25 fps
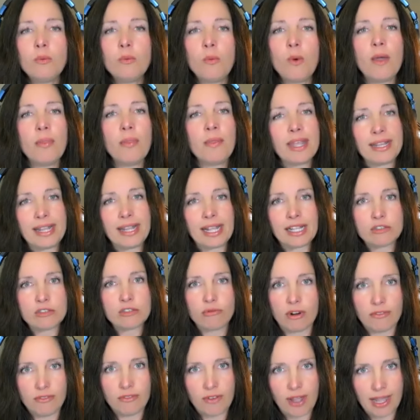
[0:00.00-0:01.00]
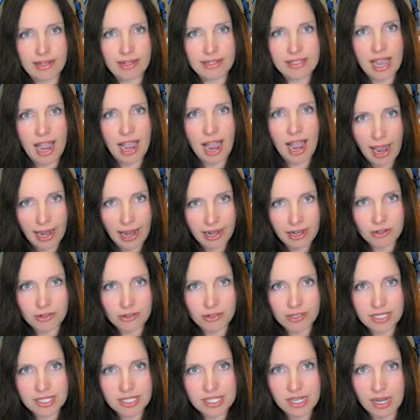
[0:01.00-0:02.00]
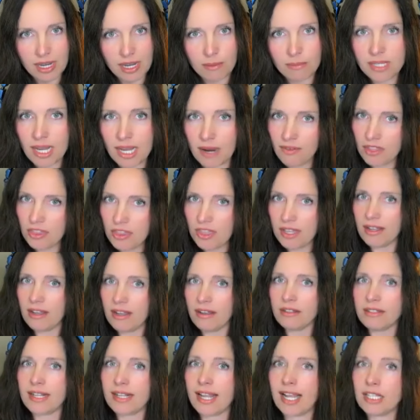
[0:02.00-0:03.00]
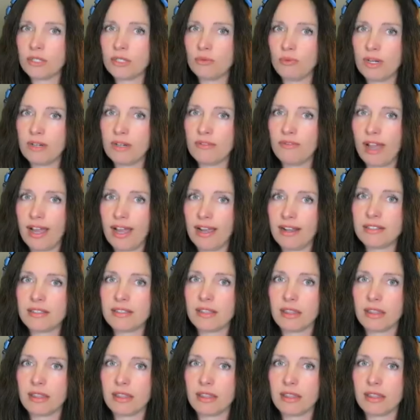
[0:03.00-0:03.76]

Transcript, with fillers: one that gets revised higher it seems everything else gets revised